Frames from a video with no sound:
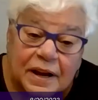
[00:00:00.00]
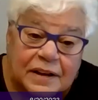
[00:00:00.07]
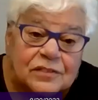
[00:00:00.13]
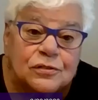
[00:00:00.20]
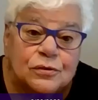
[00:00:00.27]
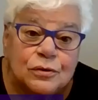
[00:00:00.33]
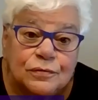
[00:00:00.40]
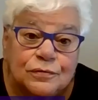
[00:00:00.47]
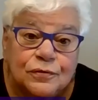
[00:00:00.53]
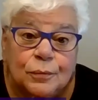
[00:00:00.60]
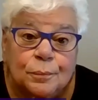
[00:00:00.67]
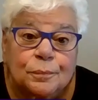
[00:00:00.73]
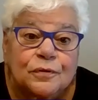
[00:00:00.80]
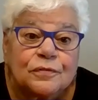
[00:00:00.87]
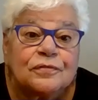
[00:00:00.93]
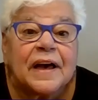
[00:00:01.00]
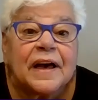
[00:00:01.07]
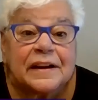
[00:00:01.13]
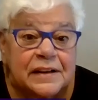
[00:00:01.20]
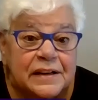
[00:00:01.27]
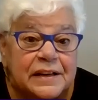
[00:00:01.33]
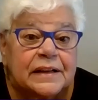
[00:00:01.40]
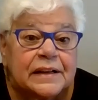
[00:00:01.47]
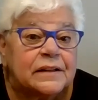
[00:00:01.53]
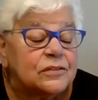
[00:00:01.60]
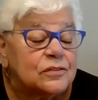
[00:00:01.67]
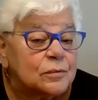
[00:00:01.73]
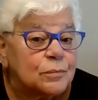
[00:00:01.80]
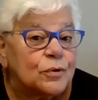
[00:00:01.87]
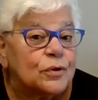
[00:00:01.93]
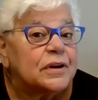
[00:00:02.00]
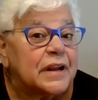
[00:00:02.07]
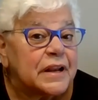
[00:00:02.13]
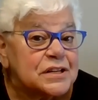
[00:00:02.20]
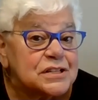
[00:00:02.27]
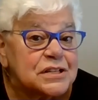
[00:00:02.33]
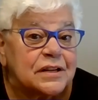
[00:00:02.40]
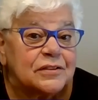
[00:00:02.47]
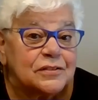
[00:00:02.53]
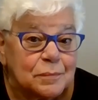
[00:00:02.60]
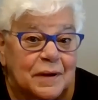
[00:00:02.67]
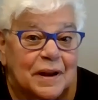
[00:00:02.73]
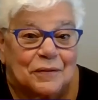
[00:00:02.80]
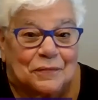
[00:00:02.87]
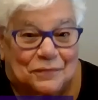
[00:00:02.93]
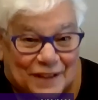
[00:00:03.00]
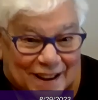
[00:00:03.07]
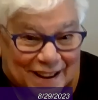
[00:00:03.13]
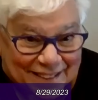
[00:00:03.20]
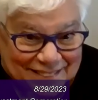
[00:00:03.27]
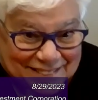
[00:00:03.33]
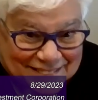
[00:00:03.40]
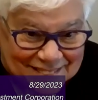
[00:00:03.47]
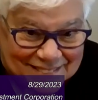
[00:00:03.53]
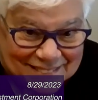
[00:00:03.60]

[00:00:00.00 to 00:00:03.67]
from high school for profanity and insubordination, as a matter of fact.